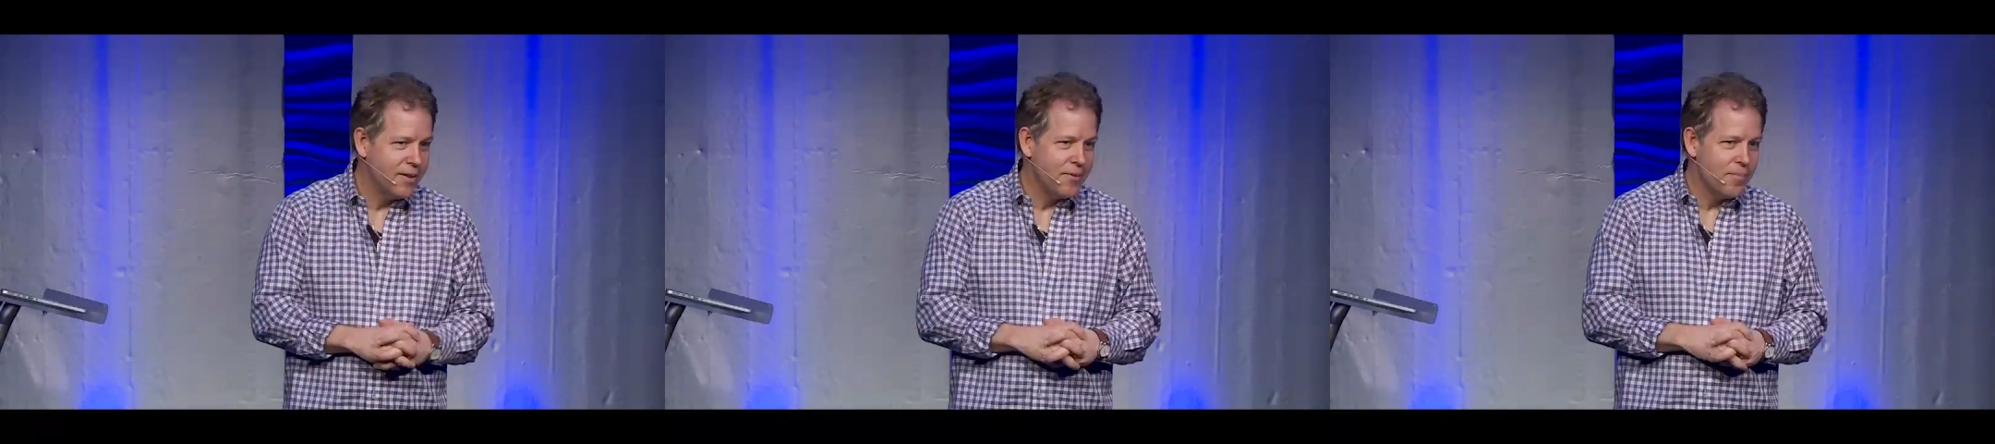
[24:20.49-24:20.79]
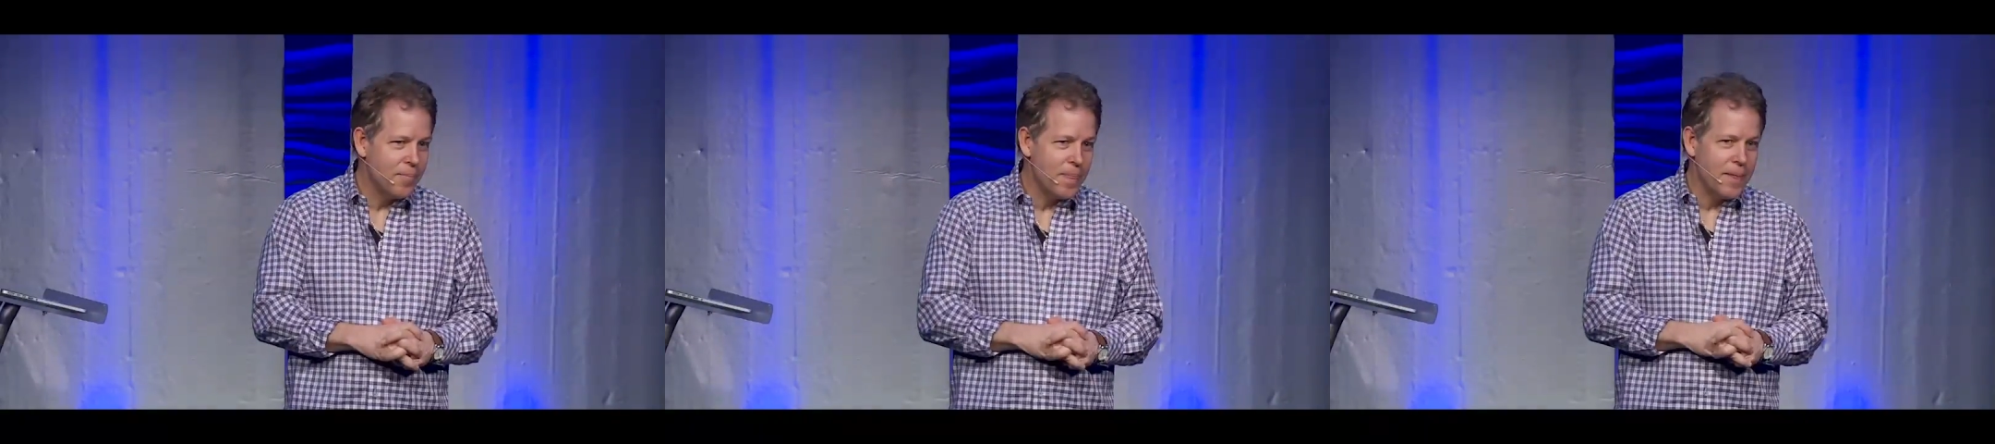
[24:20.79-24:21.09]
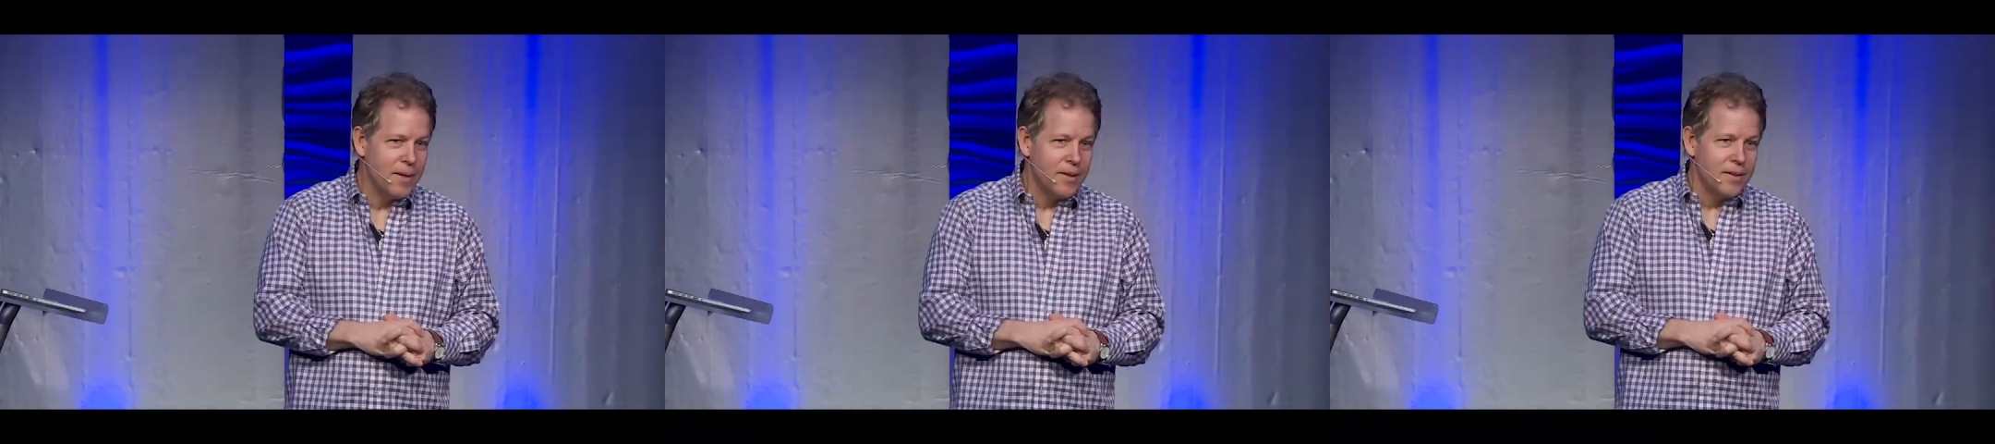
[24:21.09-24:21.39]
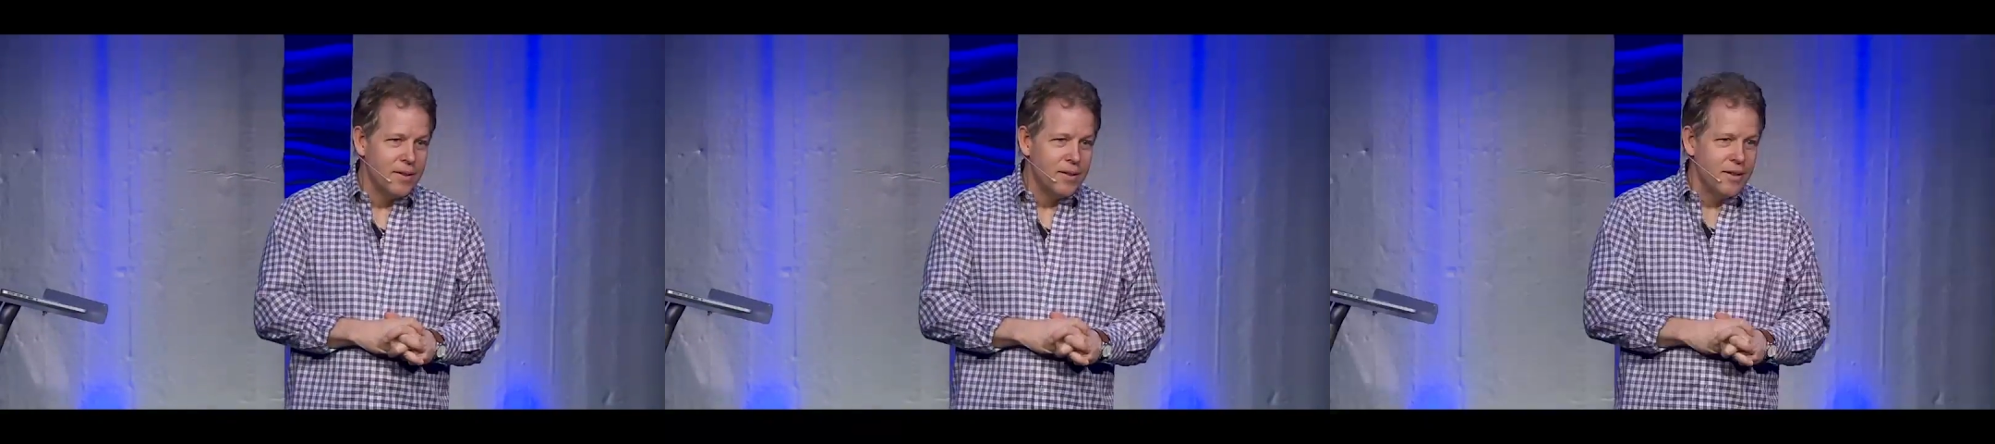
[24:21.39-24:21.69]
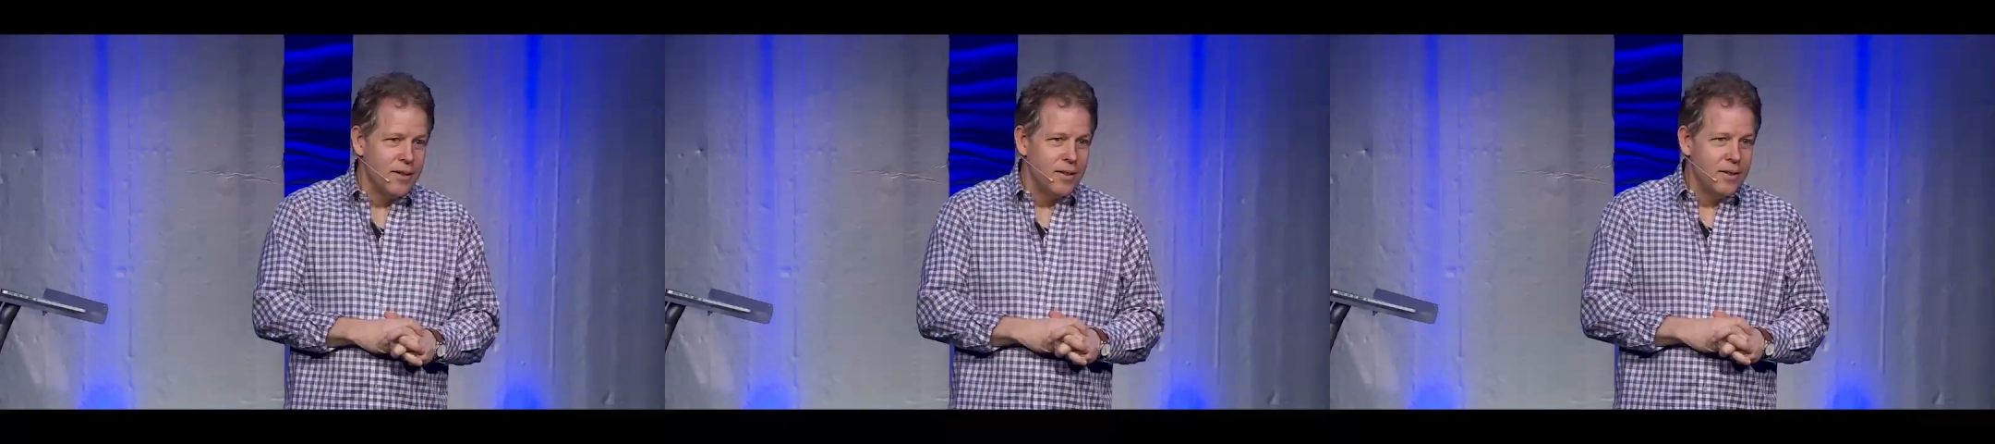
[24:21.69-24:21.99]

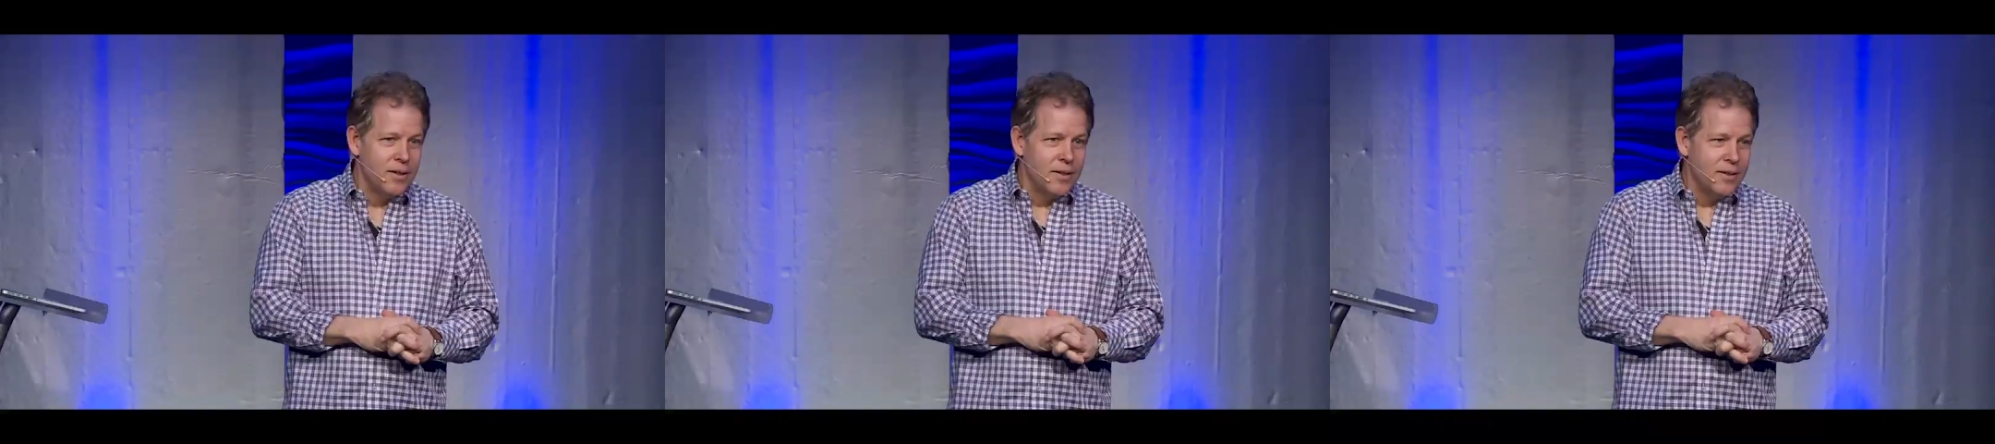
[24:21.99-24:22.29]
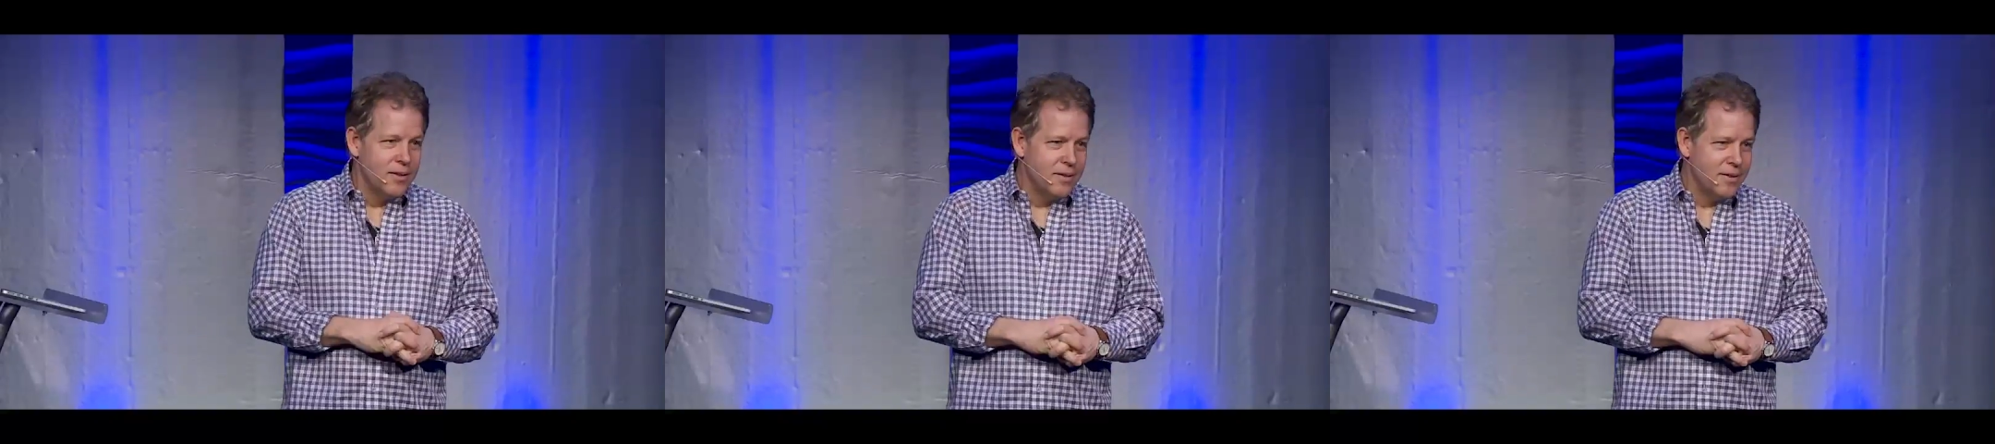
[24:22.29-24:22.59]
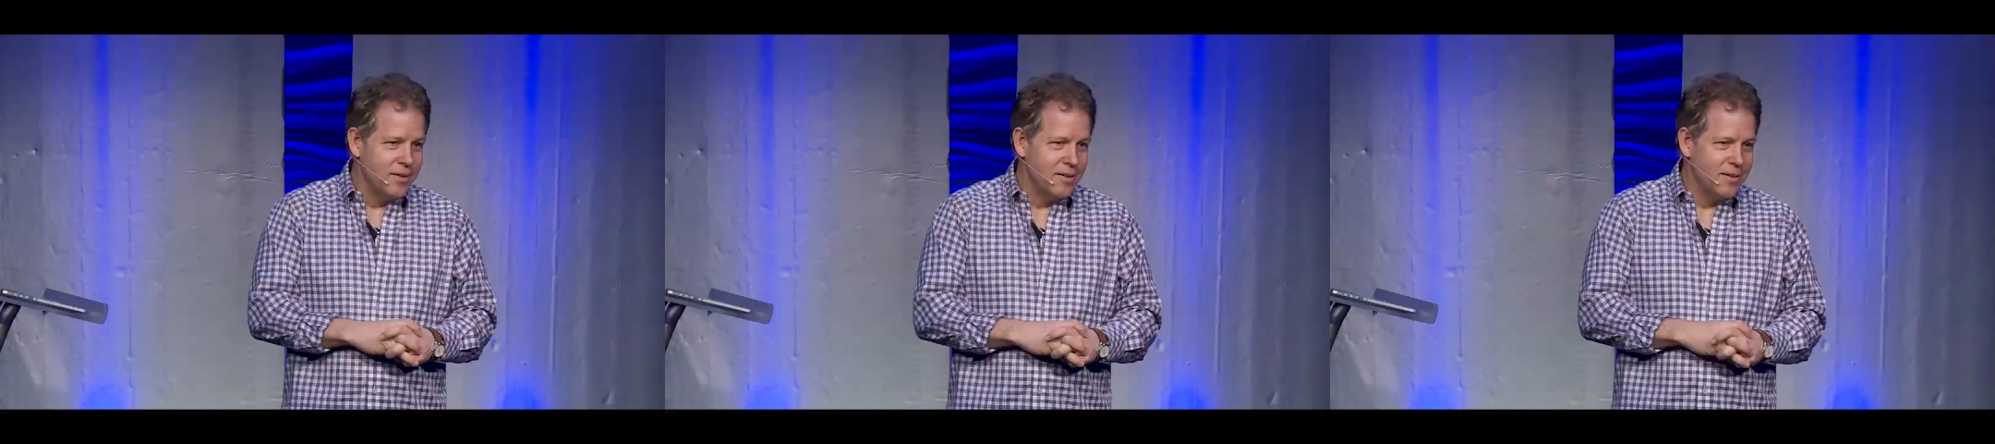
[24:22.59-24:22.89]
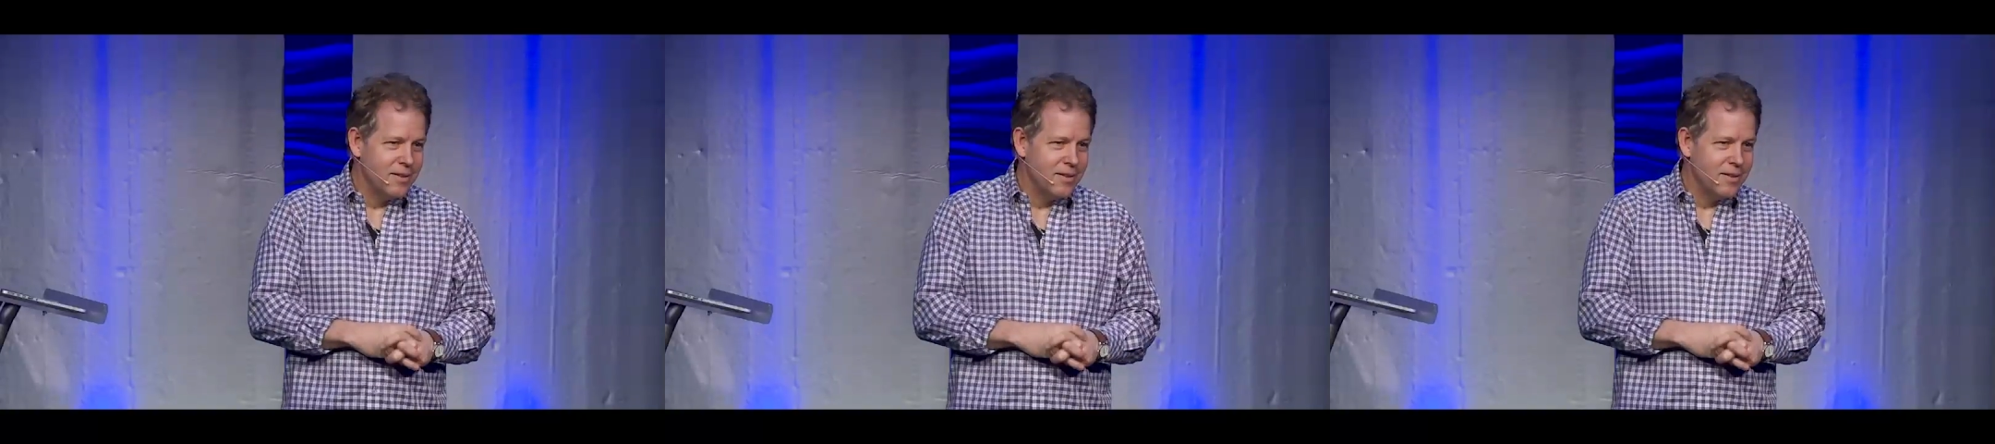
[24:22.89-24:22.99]
Nothing is said.